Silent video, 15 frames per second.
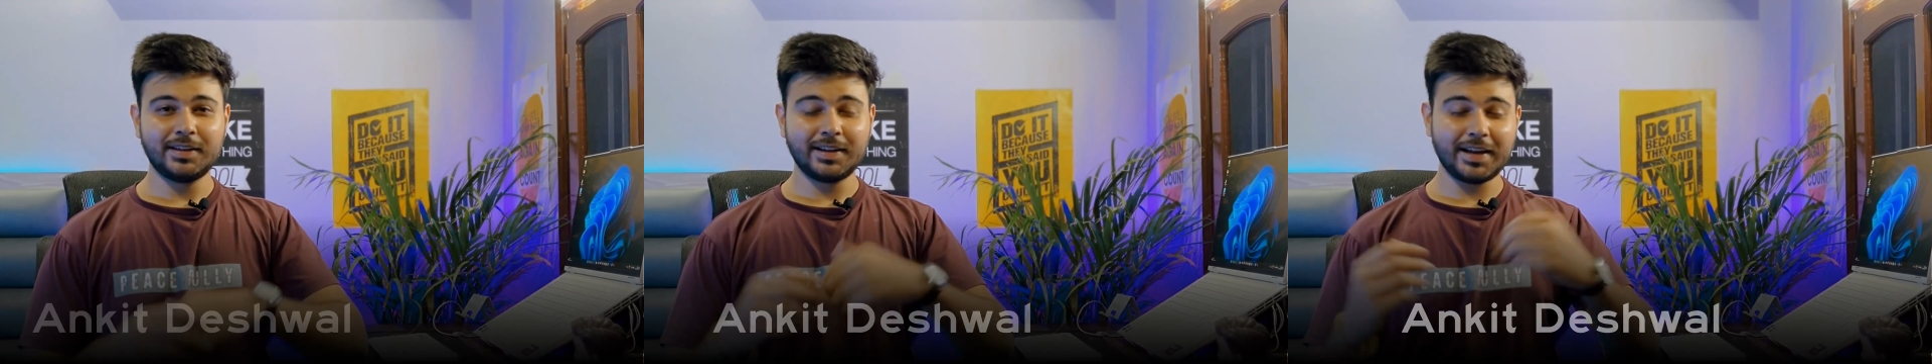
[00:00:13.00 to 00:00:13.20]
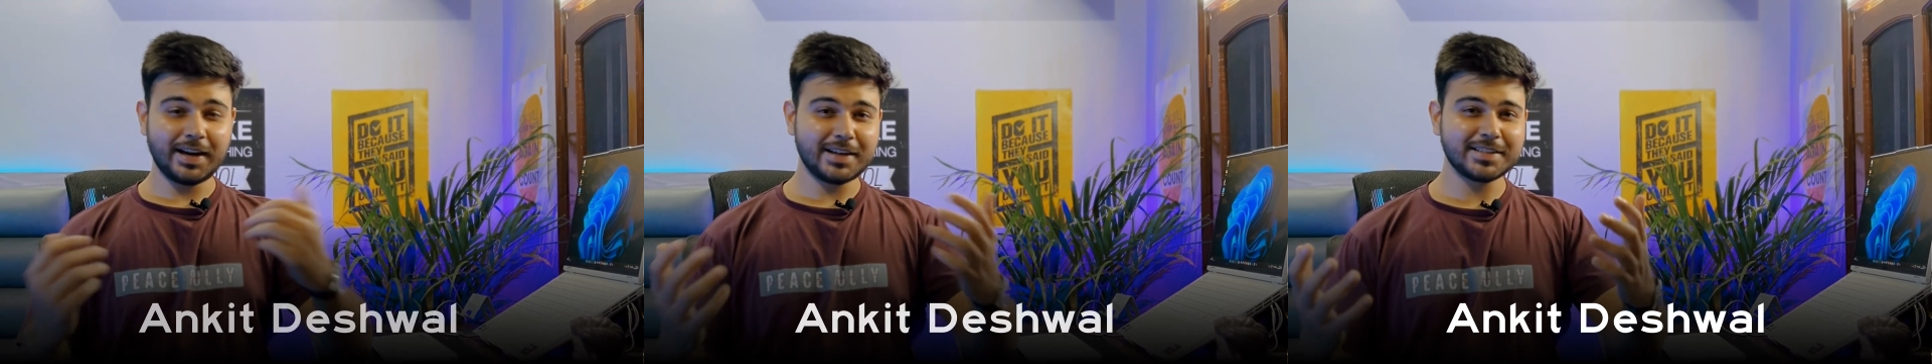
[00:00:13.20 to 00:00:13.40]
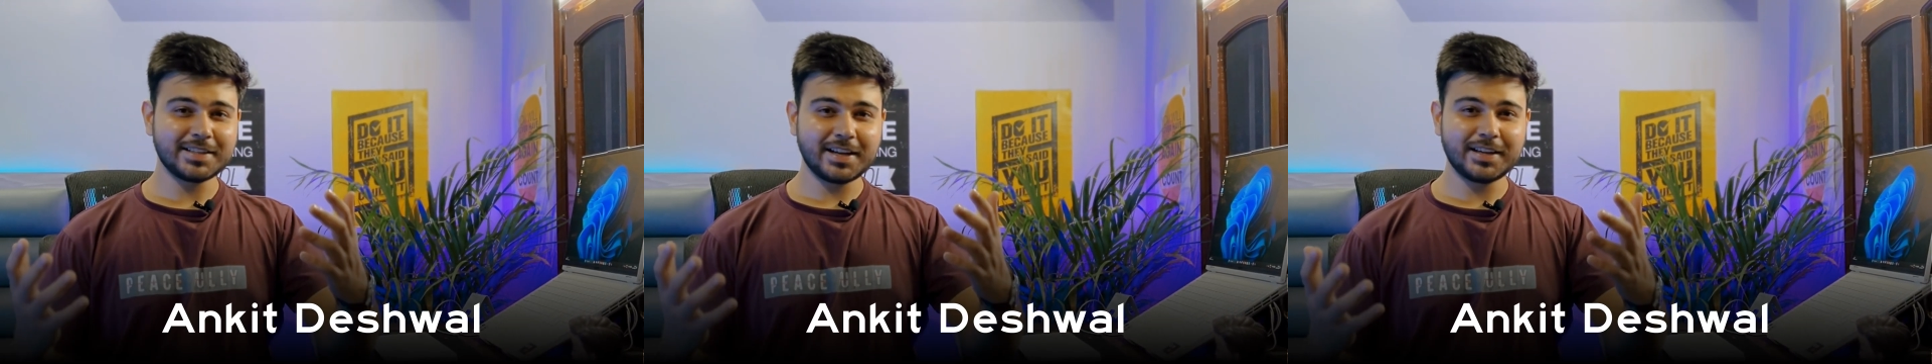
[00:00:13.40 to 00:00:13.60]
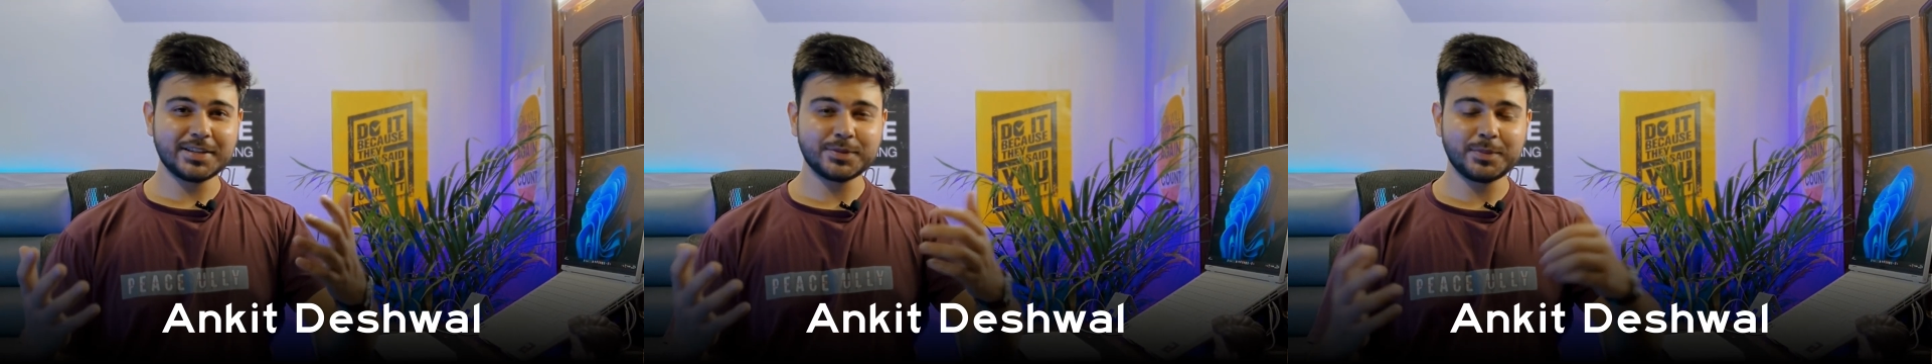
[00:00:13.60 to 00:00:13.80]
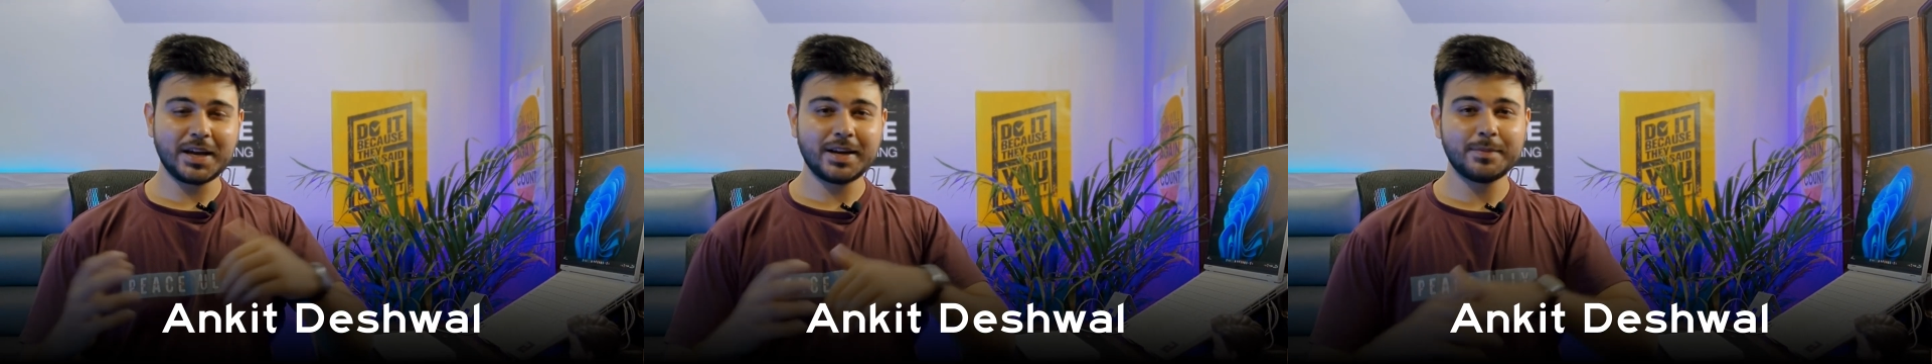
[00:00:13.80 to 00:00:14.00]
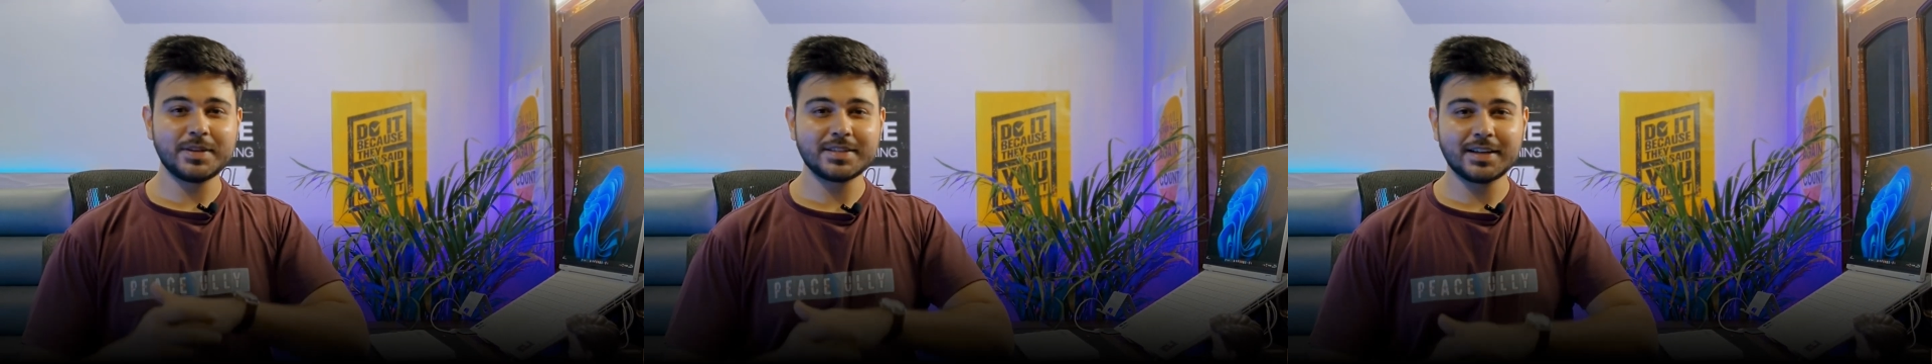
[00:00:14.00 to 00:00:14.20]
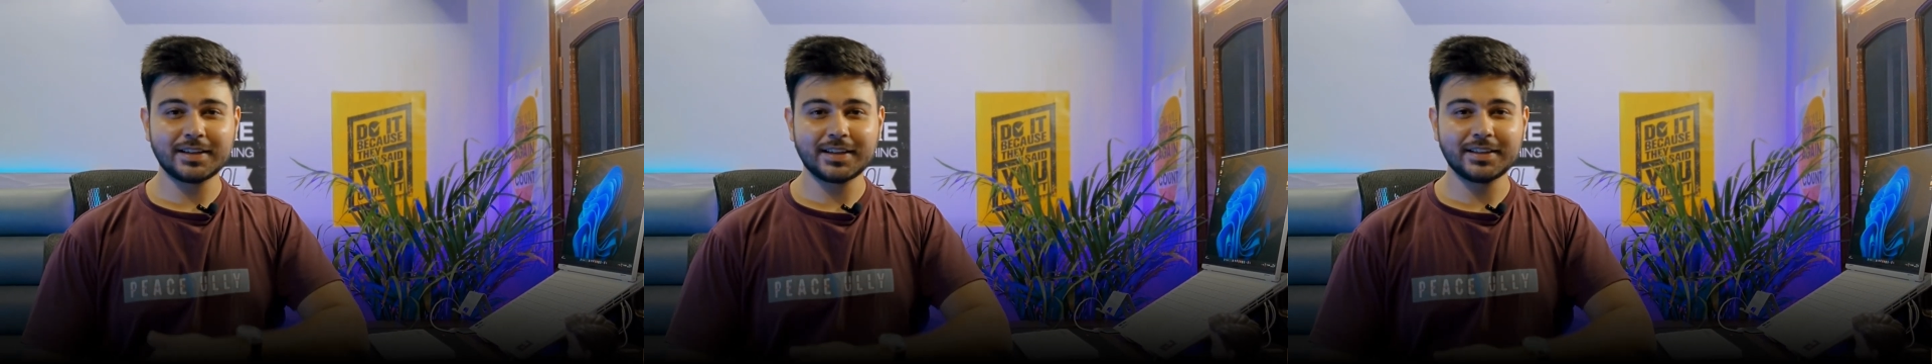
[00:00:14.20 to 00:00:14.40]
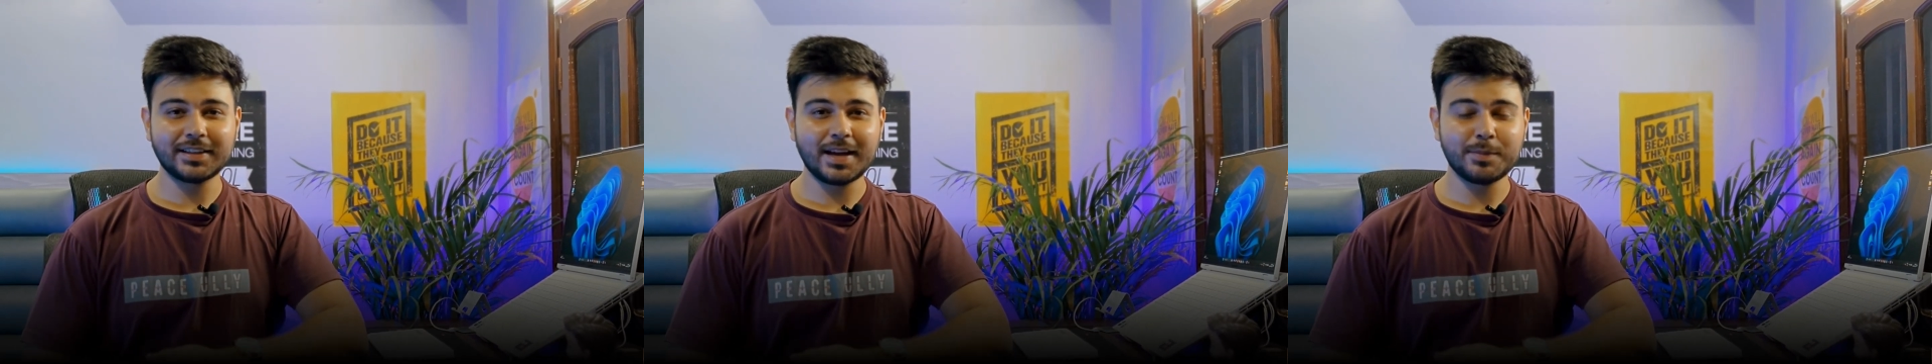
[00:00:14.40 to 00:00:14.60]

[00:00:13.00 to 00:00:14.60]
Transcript: Hey designers, my name is Ankit,